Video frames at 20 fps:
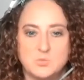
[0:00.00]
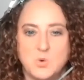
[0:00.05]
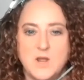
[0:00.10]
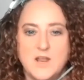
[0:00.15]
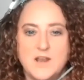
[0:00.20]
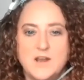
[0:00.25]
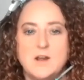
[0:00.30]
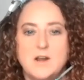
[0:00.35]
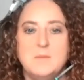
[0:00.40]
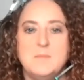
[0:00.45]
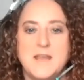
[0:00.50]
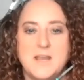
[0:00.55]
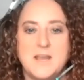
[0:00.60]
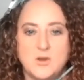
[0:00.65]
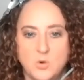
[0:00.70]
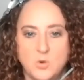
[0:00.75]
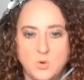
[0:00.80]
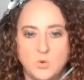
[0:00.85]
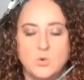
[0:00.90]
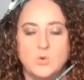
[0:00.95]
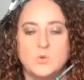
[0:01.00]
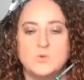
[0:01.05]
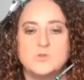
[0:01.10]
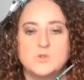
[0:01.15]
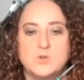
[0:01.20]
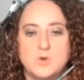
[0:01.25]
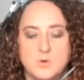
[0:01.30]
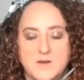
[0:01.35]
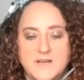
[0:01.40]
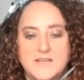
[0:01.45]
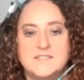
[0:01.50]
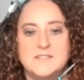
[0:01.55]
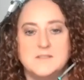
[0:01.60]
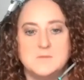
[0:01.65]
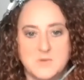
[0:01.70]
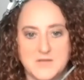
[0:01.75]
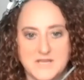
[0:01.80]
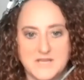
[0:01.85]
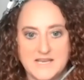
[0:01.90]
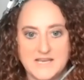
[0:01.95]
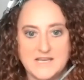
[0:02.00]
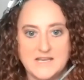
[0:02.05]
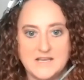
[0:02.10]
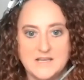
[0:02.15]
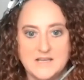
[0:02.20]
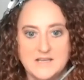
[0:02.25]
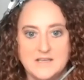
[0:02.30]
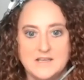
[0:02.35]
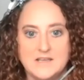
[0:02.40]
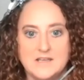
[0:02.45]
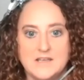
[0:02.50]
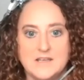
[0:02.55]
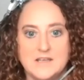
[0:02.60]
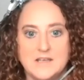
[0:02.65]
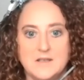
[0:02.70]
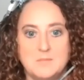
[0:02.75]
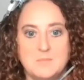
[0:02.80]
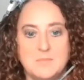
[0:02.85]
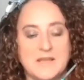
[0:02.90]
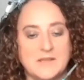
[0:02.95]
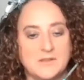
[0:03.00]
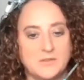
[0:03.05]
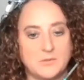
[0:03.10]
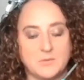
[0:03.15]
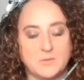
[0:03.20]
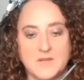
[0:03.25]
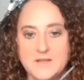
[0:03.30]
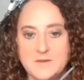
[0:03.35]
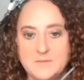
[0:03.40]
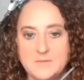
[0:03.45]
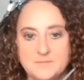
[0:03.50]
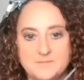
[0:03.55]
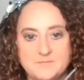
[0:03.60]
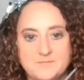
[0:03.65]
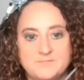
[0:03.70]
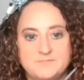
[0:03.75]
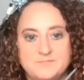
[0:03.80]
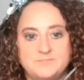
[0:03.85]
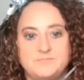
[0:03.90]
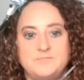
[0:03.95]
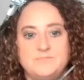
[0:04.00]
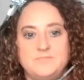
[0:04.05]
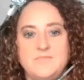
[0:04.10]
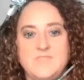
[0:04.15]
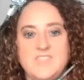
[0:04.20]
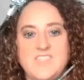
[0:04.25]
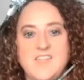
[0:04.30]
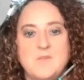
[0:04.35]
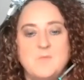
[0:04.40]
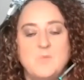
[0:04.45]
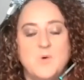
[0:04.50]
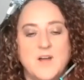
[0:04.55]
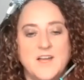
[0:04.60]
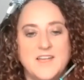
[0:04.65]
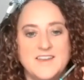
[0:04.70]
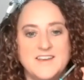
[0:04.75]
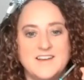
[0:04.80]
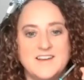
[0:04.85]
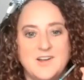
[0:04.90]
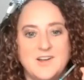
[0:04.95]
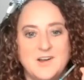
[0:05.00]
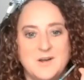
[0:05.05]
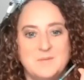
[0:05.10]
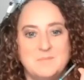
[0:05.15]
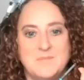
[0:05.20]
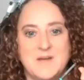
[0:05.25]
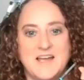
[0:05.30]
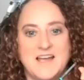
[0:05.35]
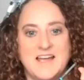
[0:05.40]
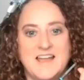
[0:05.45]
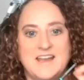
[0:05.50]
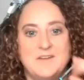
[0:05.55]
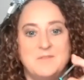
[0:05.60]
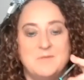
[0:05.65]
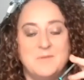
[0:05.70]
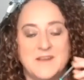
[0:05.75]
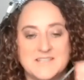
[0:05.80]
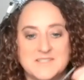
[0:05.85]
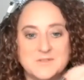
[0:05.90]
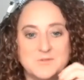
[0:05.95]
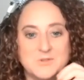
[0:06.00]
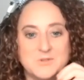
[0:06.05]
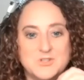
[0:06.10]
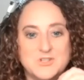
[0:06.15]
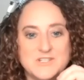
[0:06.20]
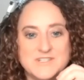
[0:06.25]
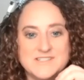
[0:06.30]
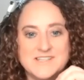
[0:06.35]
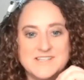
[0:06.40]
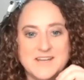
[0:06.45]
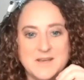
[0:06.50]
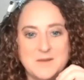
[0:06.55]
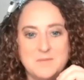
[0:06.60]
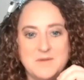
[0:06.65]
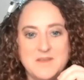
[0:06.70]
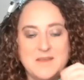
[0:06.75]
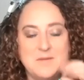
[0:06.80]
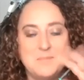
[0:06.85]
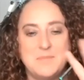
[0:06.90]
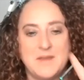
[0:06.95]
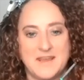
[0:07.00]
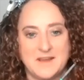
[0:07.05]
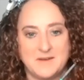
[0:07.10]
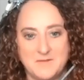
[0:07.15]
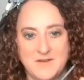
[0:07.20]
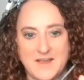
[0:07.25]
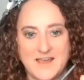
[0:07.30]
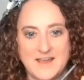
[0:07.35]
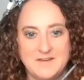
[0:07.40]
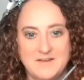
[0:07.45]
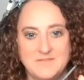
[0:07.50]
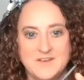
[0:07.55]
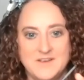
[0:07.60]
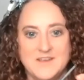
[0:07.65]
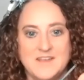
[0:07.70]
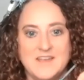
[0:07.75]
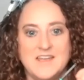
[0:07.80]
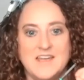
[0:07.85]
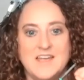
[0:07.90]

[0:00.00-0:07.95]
What are my goals going to be? Pick 3. What are my resolutions going to be? Pick 5.